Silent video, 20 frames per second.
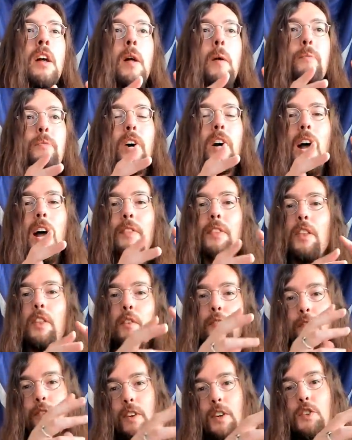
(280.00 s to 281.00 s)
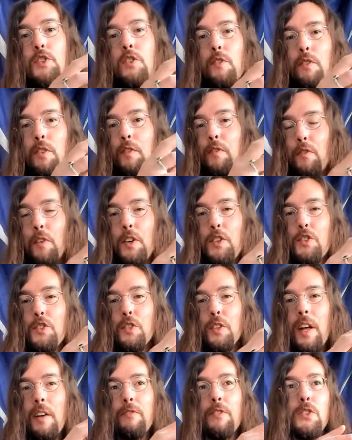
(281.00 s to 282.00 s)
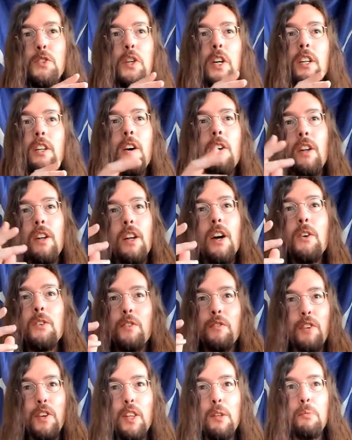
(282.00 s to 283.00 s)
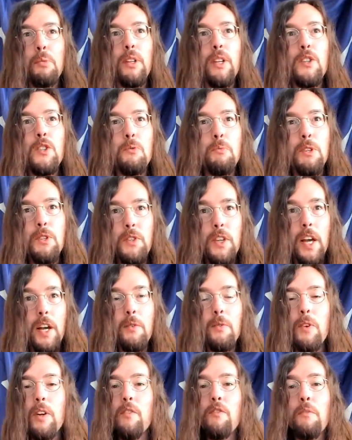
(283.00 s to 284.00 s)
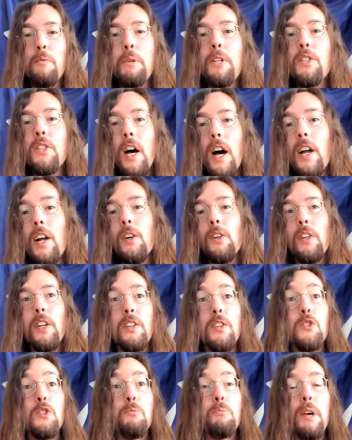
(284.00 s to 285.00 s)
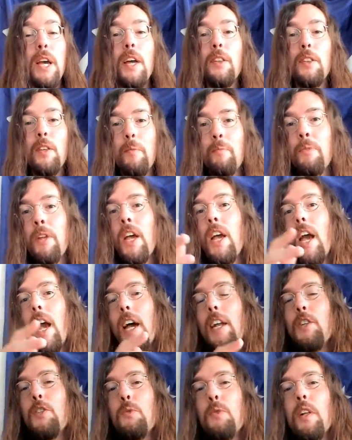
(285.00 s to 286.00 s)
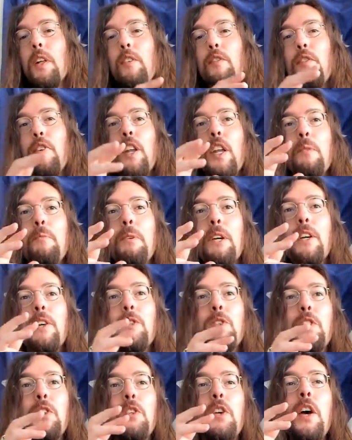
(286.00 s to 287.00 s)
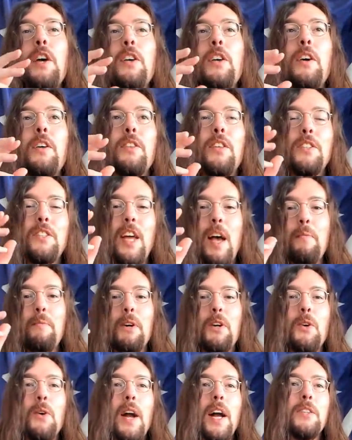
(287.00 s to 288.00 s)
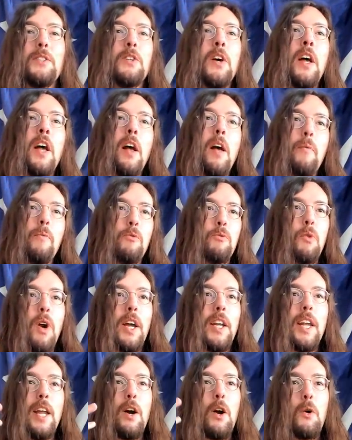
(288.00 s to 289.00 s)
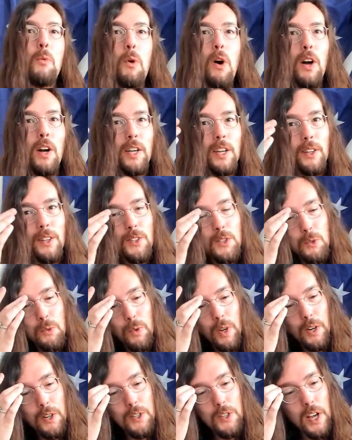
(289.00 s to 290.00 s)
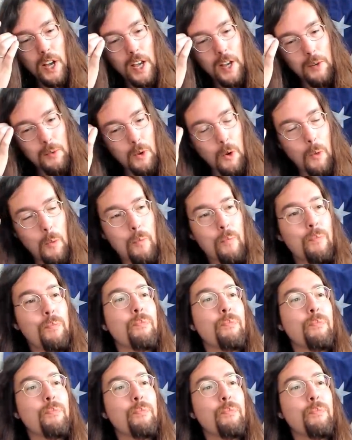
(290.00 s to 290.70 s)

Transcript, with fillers: Now, and then the fringe of the fringe left is like, no, no, no, defund the police means get rid of them entirely, disband them. And it's really funny because the, the Democrats right now are walking this weird tightrope.